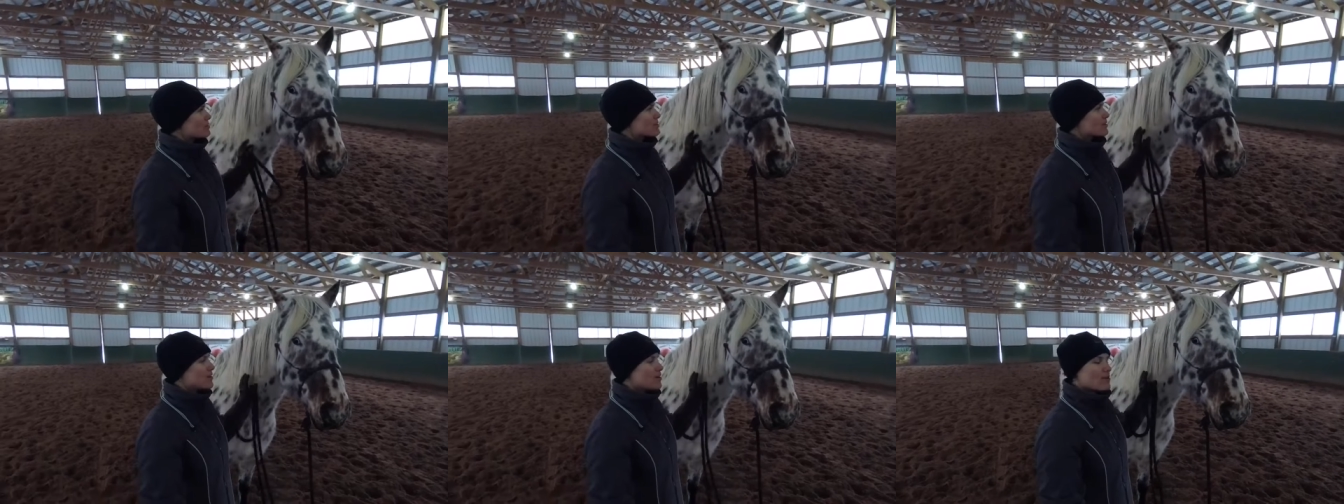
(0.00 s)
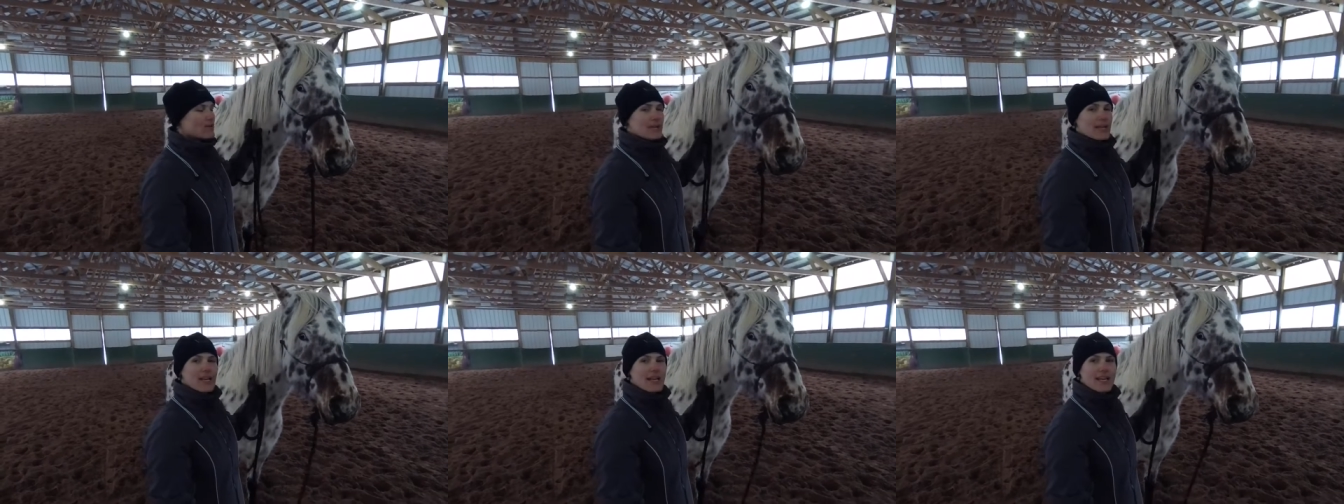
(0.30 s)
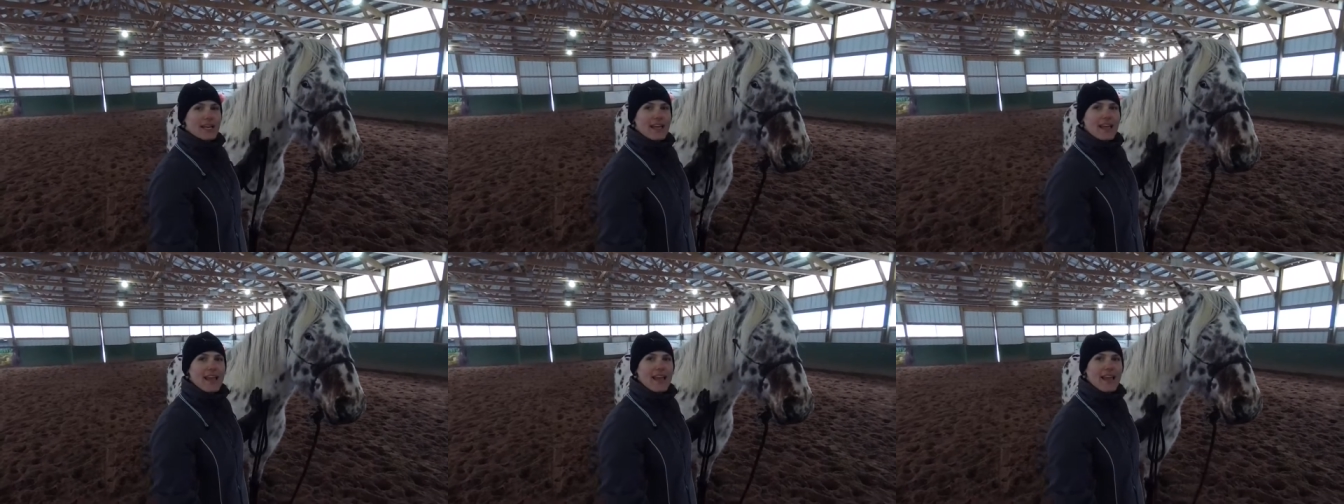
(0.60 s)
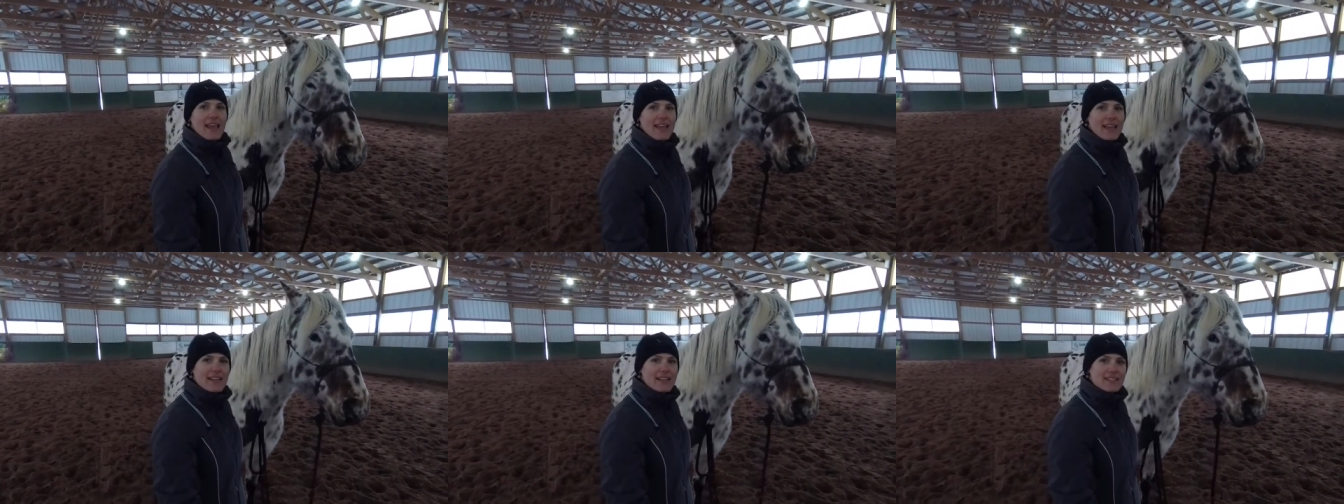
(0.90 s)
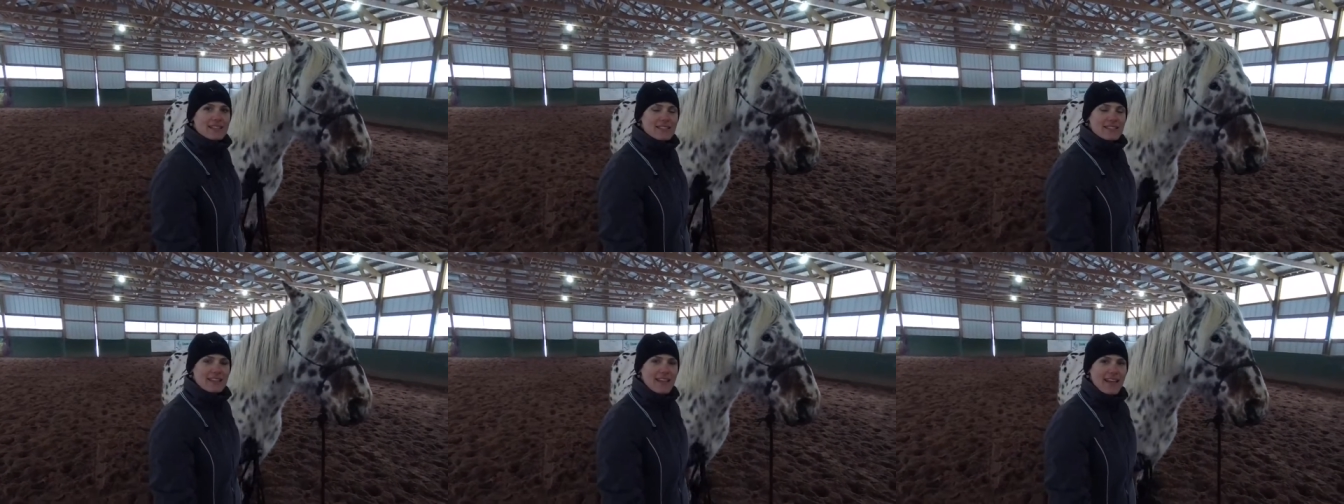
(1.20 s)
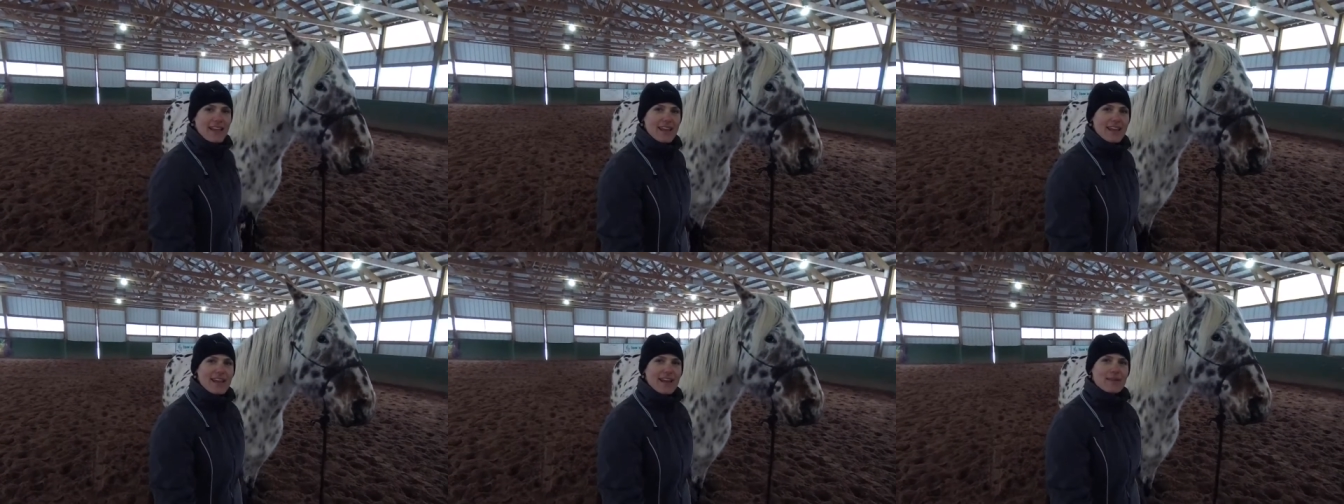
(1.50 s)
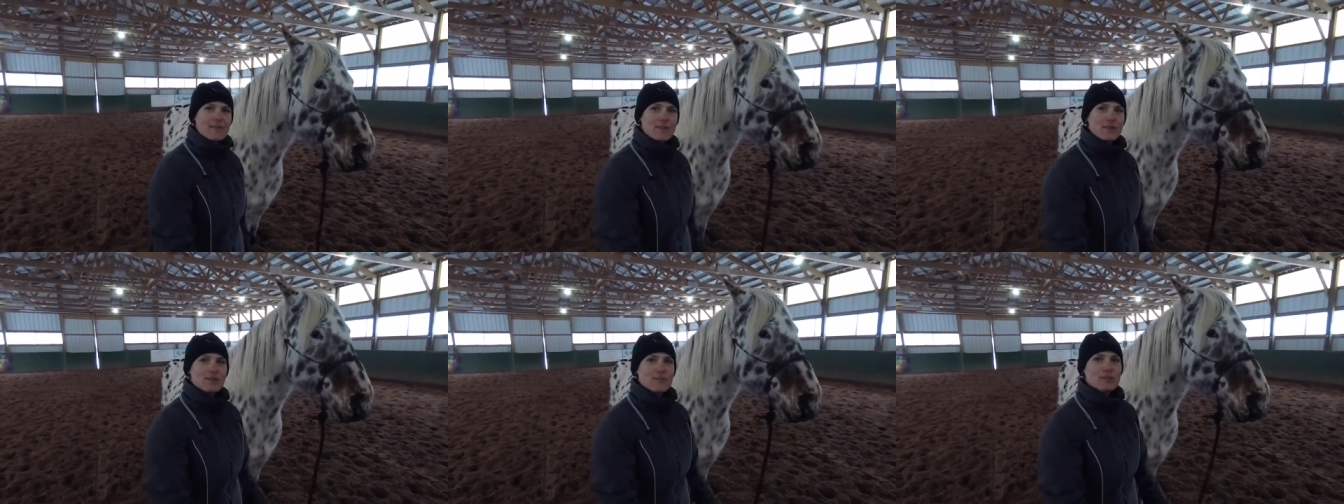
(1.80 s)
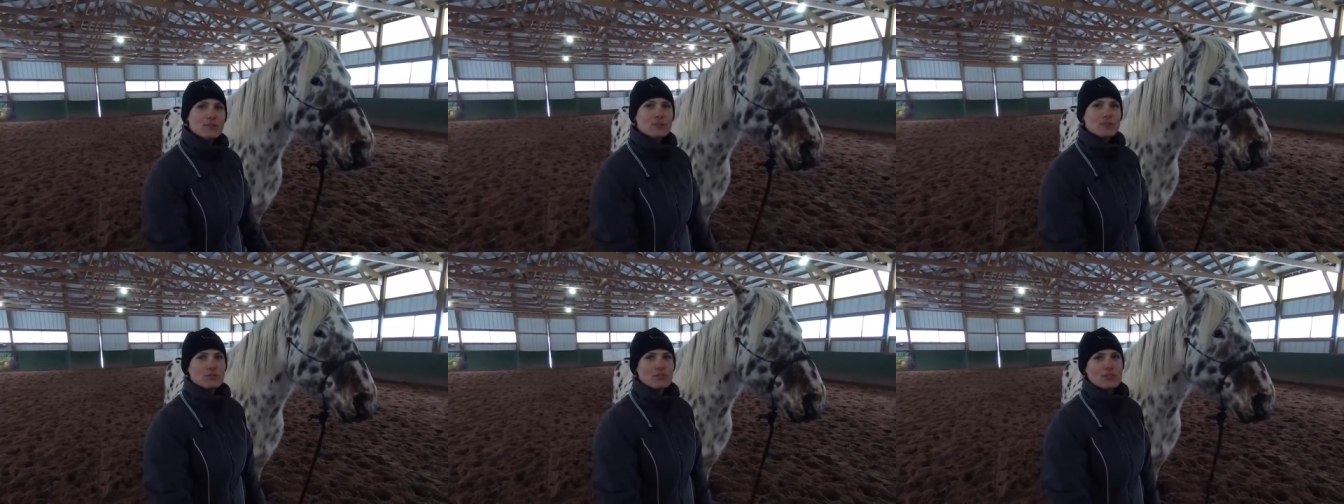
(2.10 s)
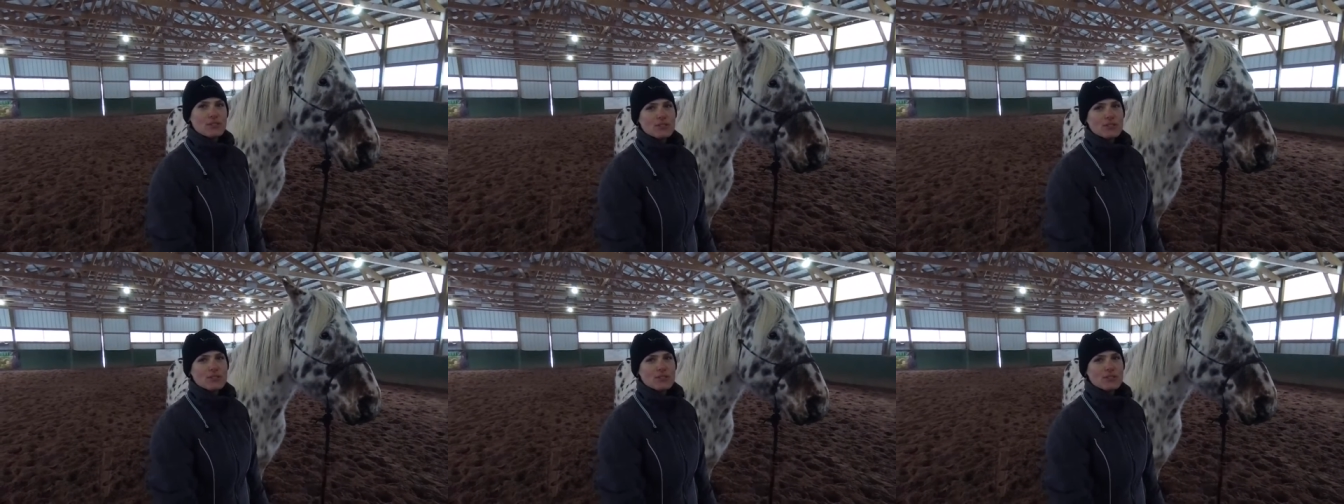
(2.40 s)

Nakona, and today I'm going to be showing